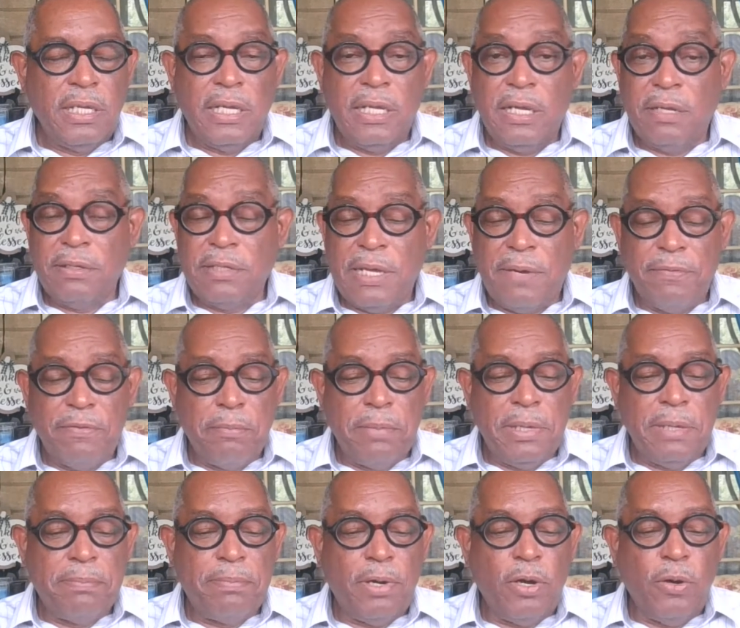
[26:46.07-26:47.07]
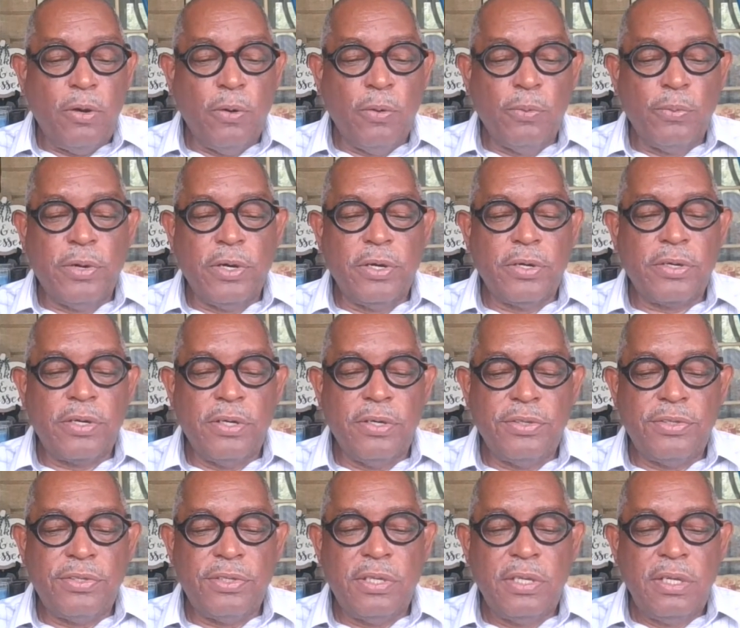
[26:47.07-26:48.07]
There will be poll
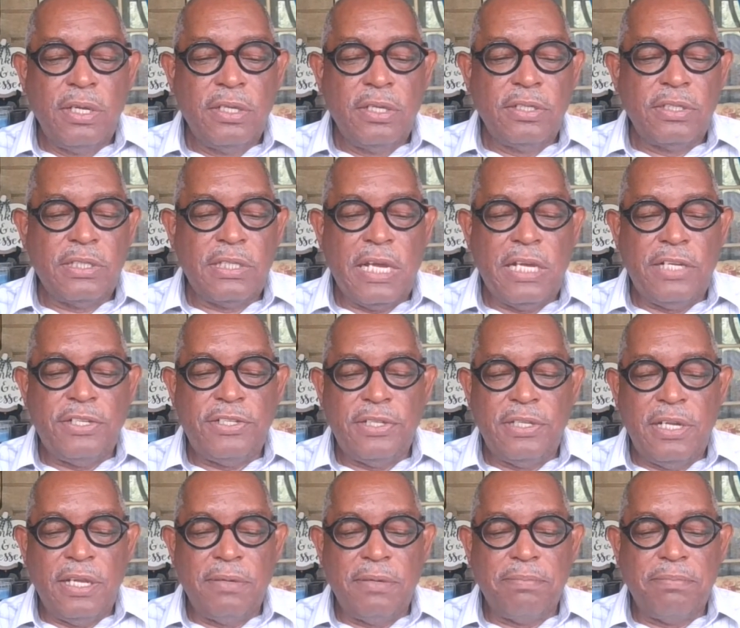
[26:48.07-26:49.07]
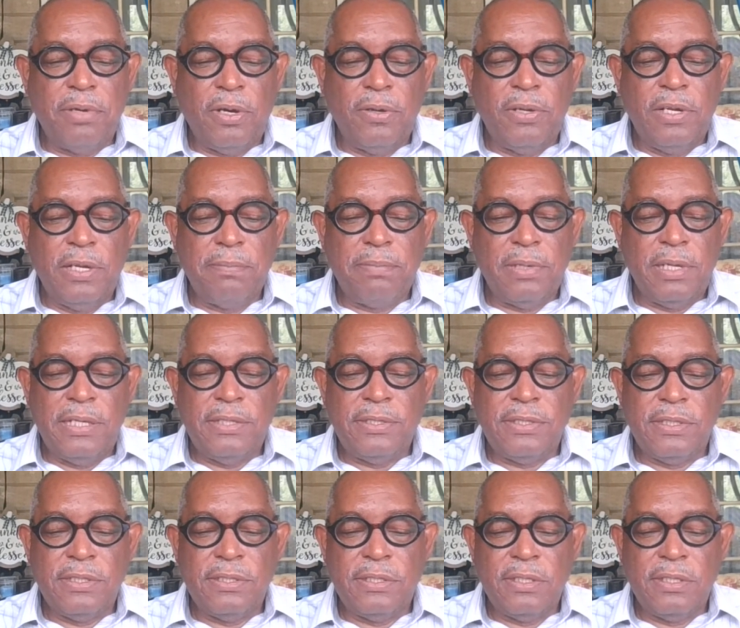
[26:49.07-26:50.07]
workers stationed at polling
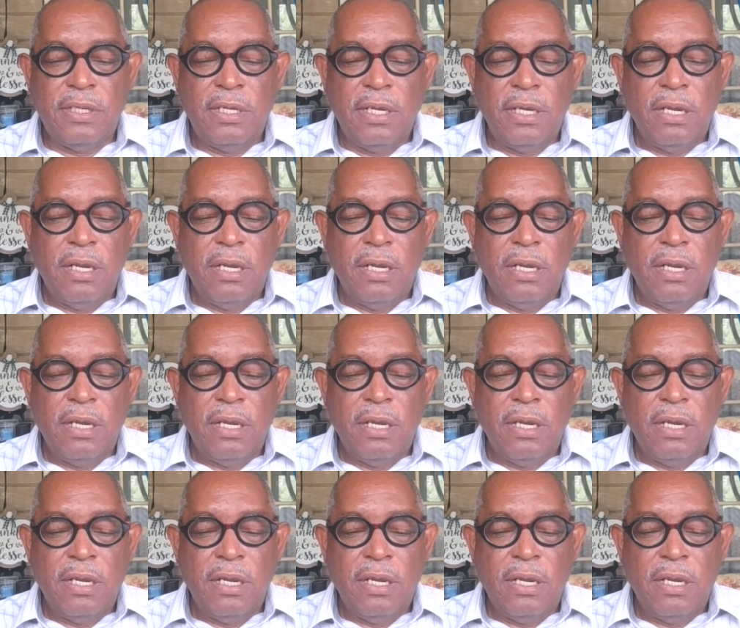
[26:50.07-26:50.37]
places.